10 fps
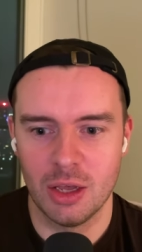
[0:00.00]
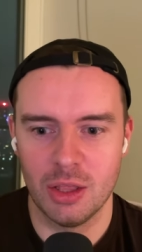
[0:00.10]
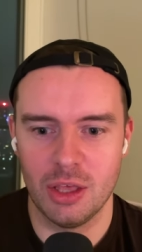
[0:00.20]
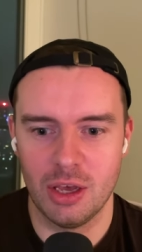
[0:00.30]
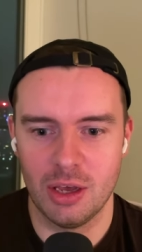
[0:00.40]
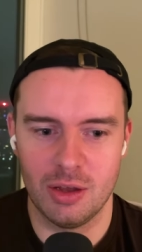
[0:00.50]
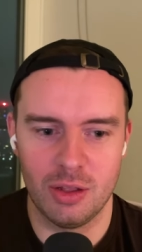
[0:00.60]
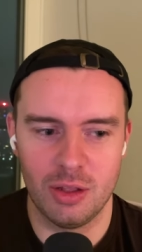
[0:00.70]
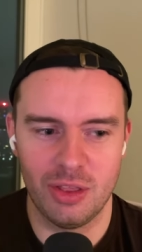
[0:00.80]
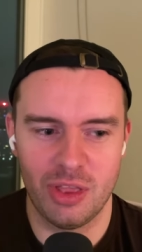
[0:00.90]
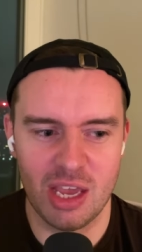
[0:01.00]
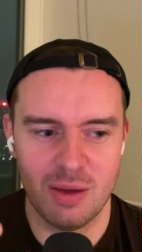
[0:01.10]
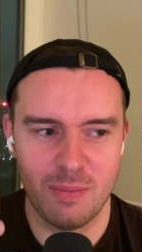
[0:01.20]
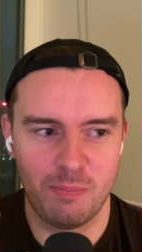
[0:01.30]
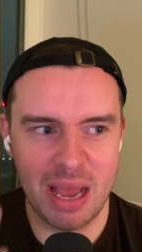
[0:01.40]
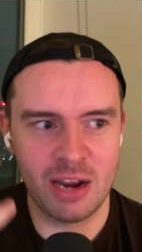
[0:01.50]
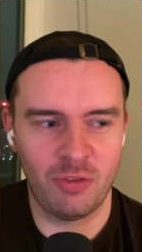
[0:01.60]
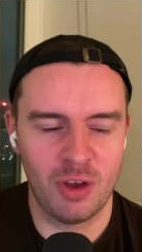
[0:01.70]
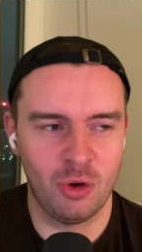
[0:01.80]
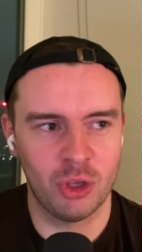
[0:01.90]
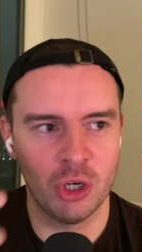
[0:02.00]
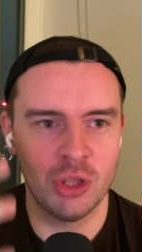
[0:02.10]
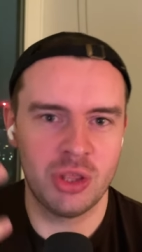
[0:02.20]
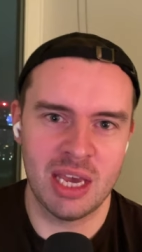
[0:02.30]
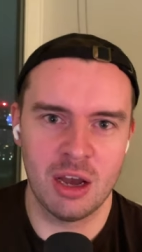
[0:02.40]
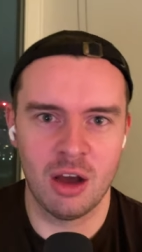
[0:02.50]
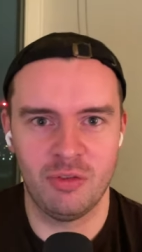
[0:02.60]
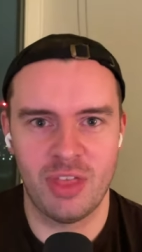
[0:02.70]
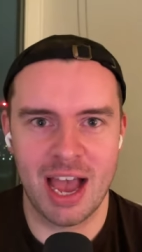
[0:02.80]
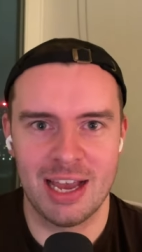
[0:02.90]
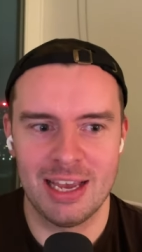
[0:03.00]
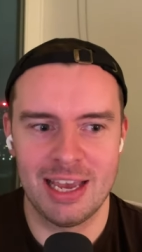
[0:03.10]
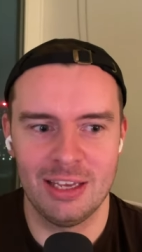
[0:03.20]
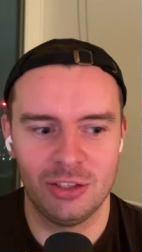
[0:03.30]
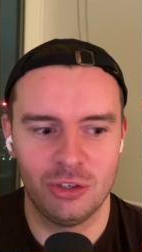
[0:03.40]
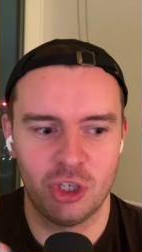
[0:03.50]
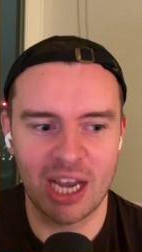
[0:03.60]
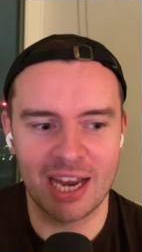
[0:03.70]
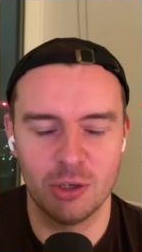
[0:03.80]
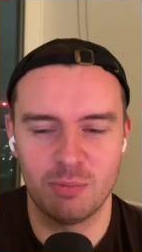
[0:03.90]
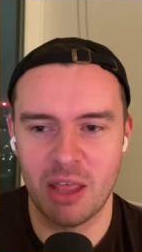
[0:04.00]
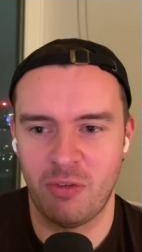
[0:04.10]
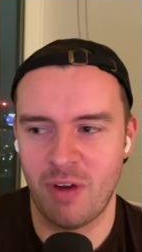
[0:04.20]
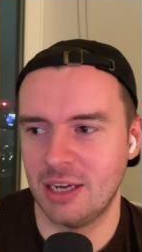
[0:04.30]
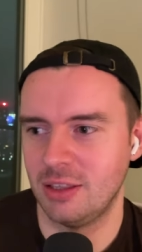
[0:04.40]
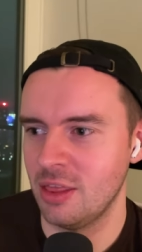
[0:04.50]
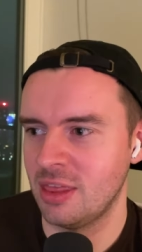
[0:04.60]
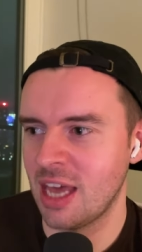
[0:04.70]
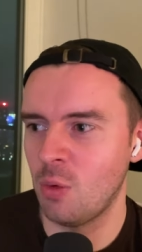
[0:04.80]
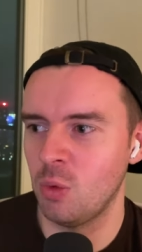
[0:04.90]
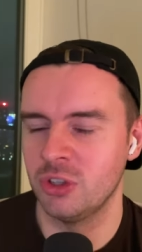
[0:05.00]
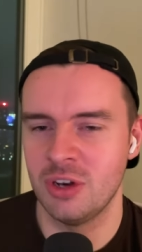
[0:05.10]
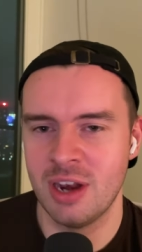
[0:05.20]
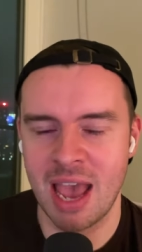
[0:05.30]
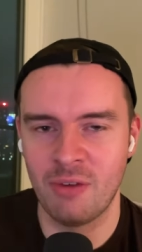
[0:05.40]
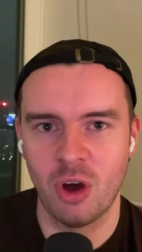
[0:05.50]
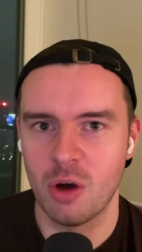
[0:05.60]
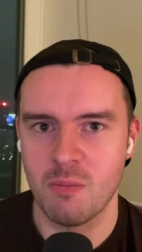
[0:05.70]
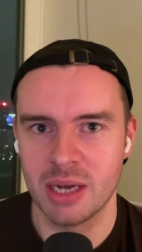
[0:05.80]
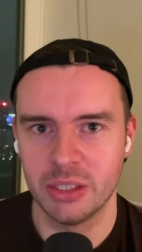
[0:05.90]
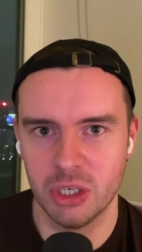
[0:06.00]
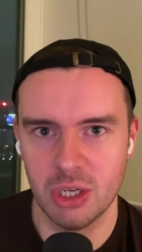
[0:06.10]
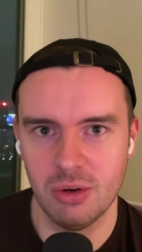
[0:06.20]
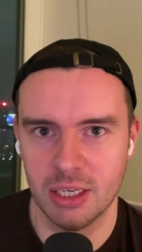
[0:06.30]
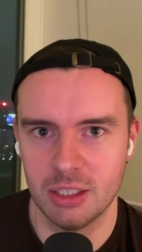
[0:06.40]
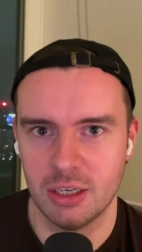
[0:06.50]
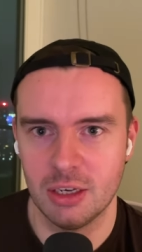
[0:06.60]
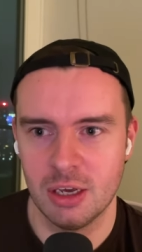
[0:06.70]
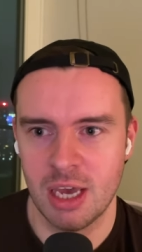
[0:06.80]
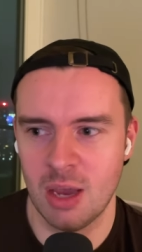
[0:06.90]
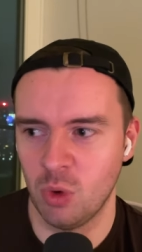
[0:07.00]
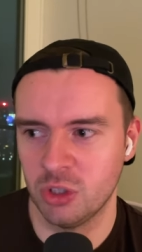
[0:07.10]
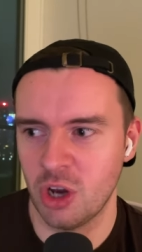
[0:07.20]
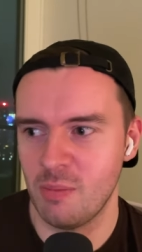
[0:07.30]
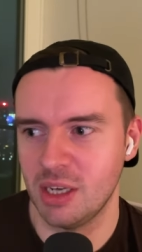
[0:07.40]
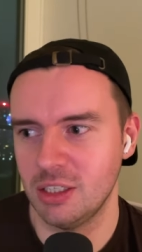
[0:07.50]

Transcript: the the benefit or the good thing of that is shadowed by the fact that that was never on my to do list. It wasn't on my